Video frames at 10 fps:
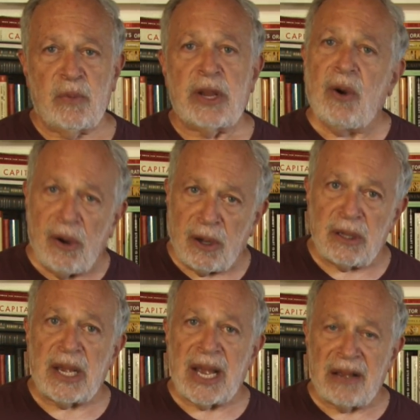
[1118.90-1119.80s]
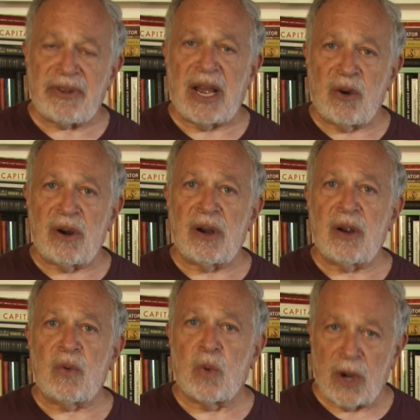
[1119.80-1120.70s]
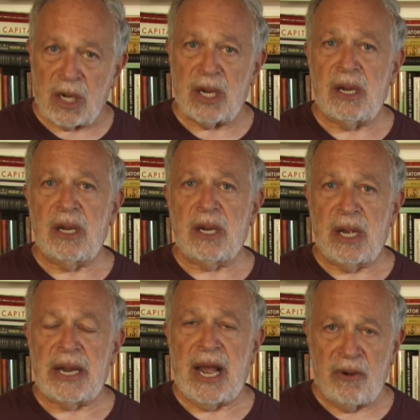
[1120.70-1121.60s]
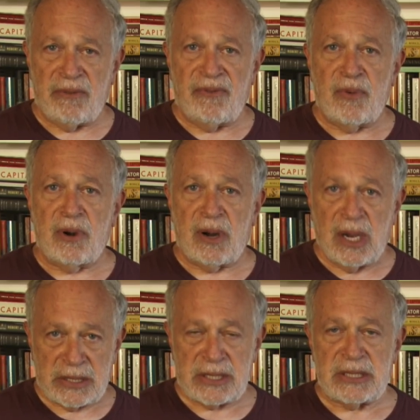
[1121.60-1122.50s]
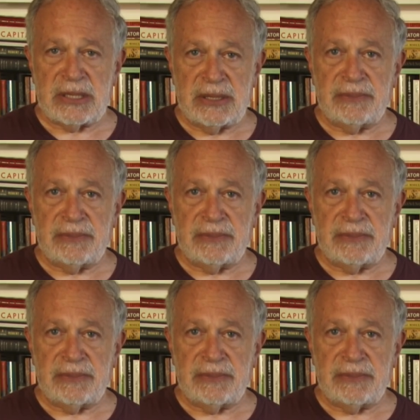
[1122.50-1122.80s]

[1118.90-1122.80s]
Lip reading: We all have our work cut out for us.